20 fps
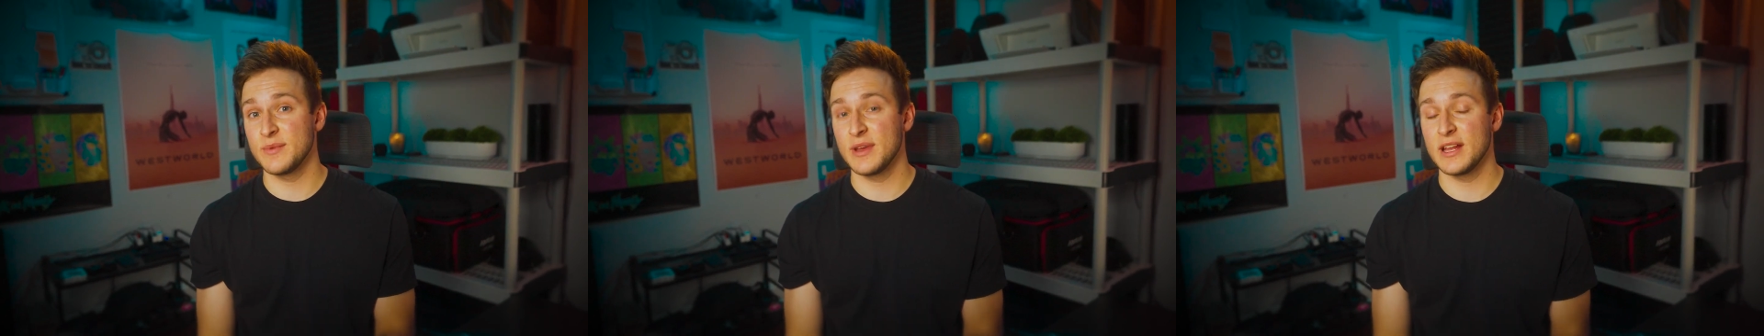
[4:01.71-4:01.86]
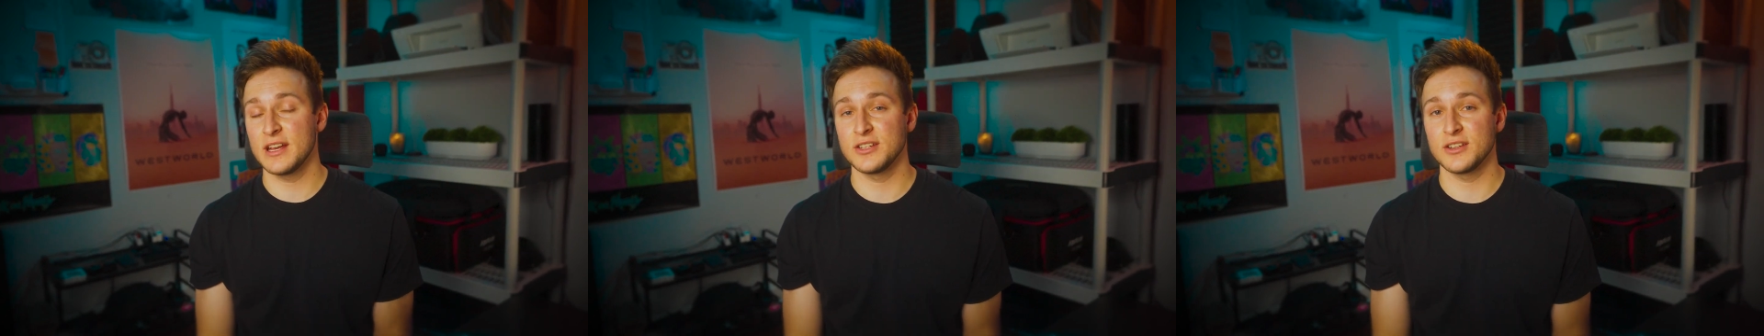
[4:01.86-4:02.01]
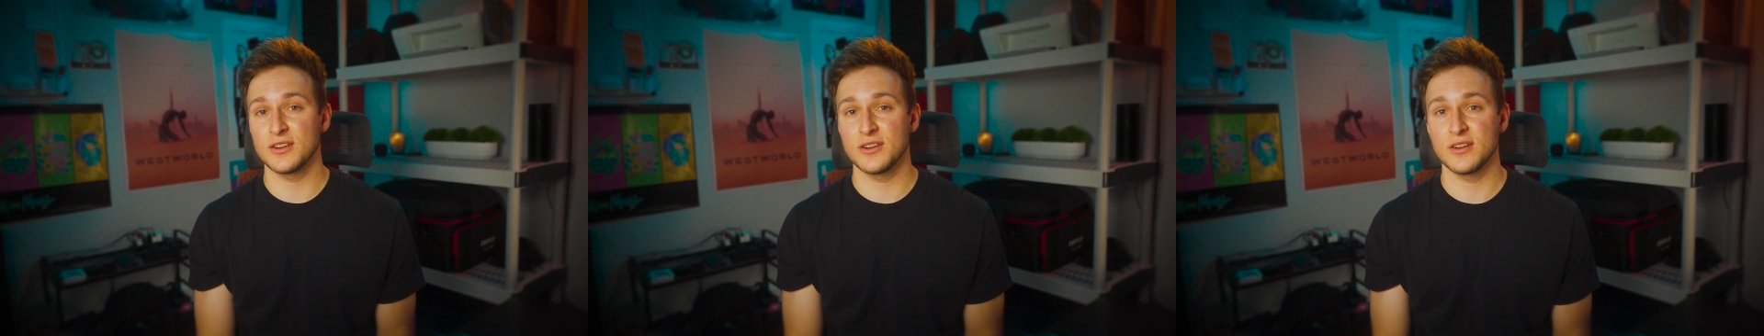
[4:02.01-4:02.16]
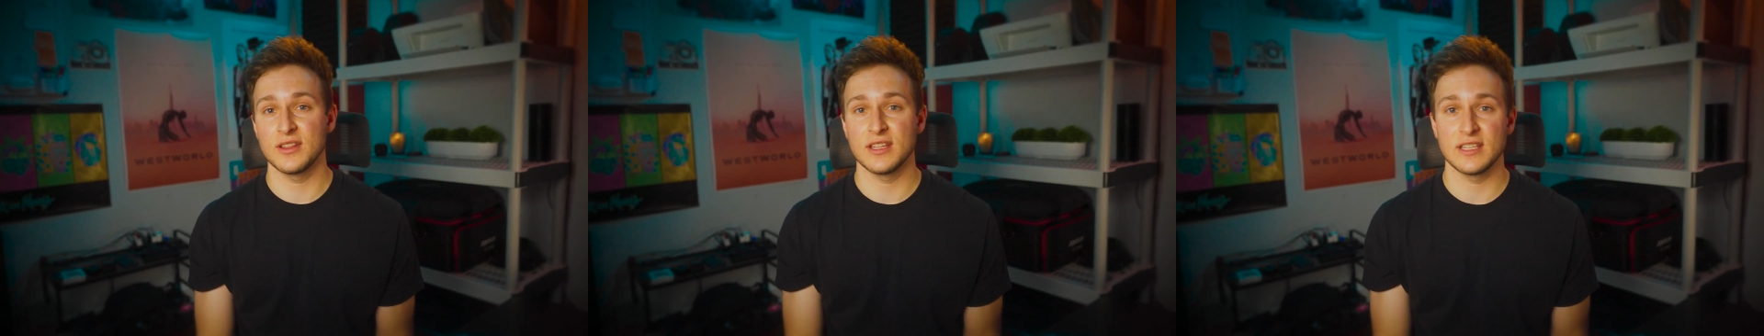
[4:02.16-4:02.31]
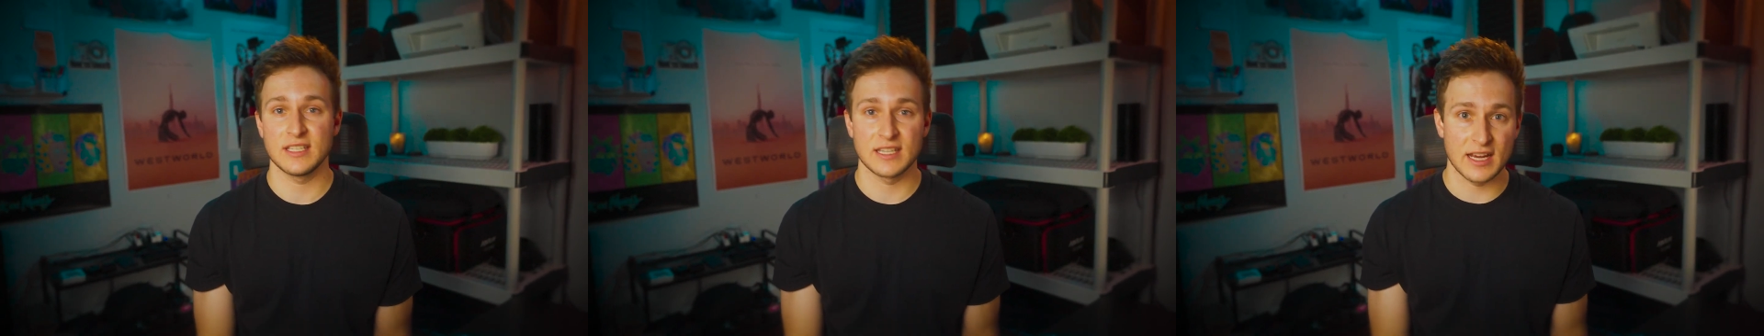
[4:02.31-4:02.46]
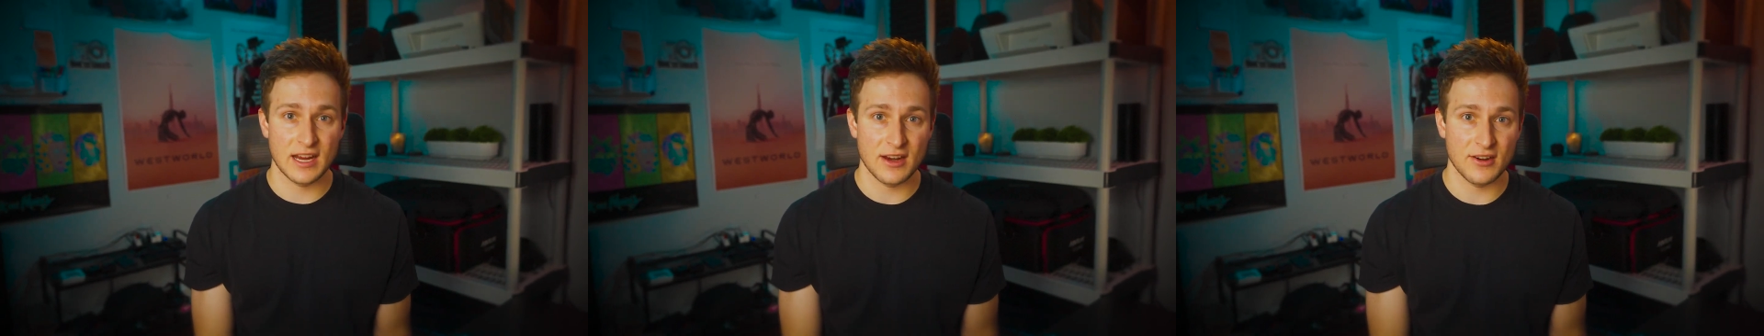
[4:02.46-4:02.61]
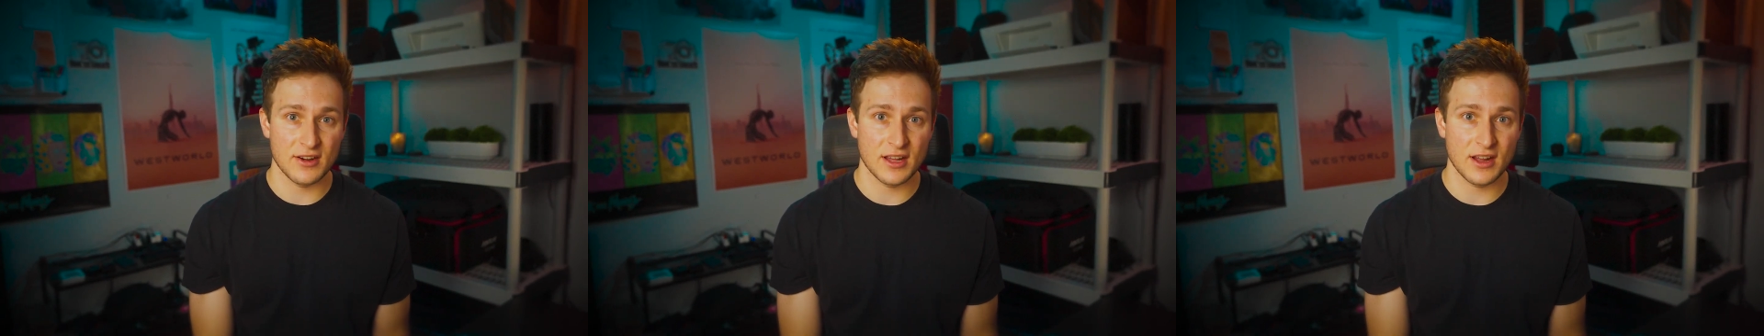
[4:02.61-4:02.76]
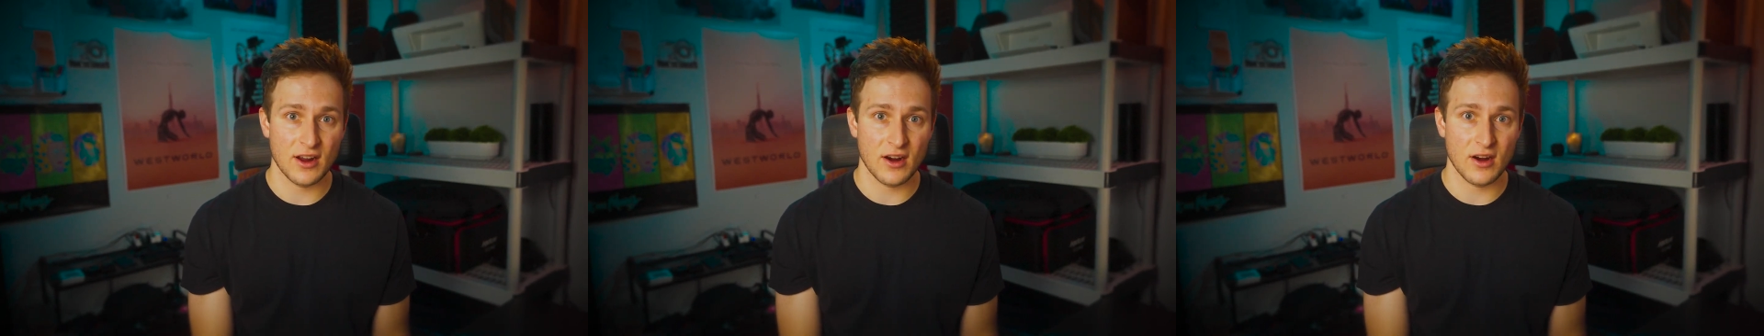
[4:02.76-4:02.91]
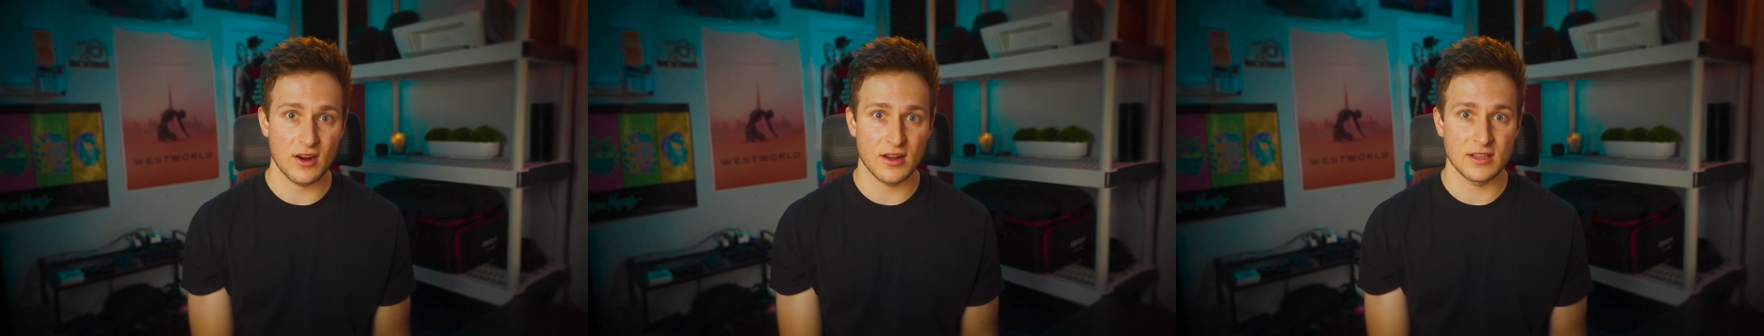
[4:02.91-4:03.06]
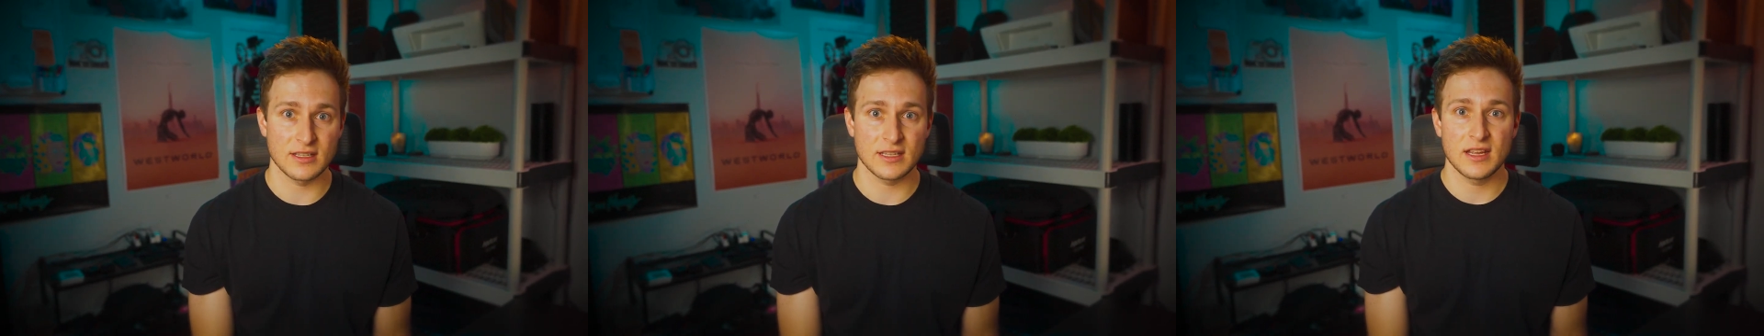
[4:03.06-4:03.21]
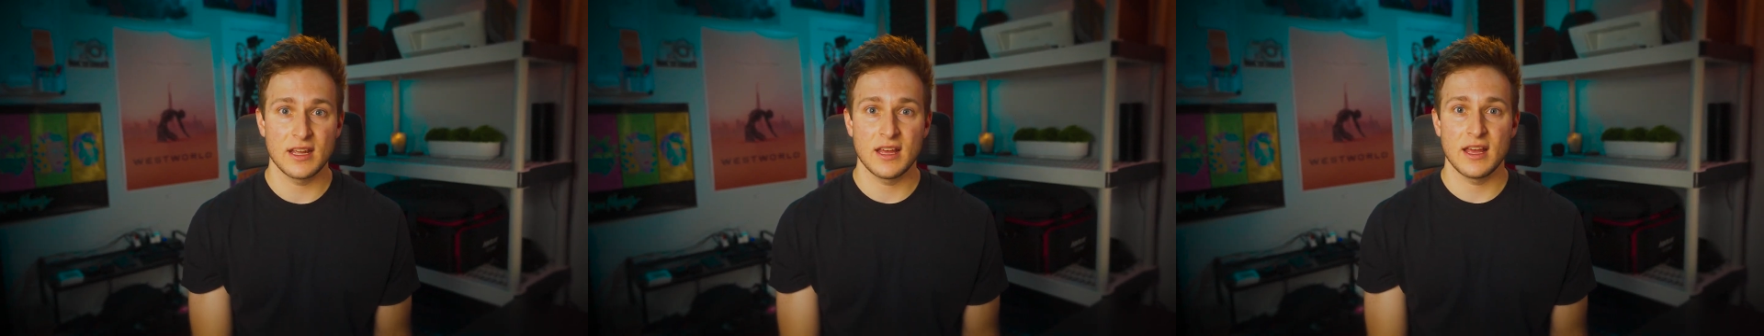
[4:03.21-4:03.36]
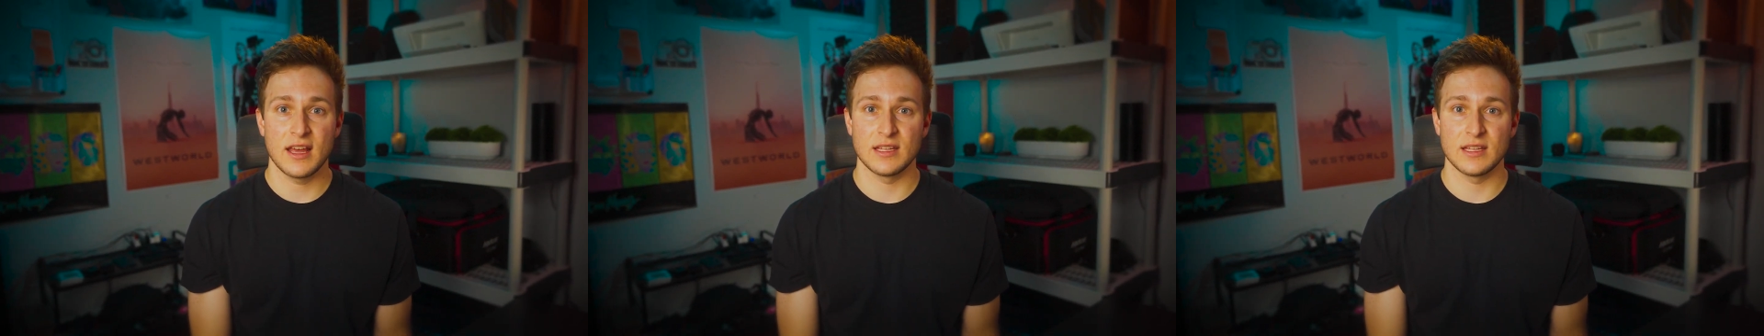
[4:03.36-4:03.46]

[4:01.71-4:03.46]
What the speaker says: manager and the security guards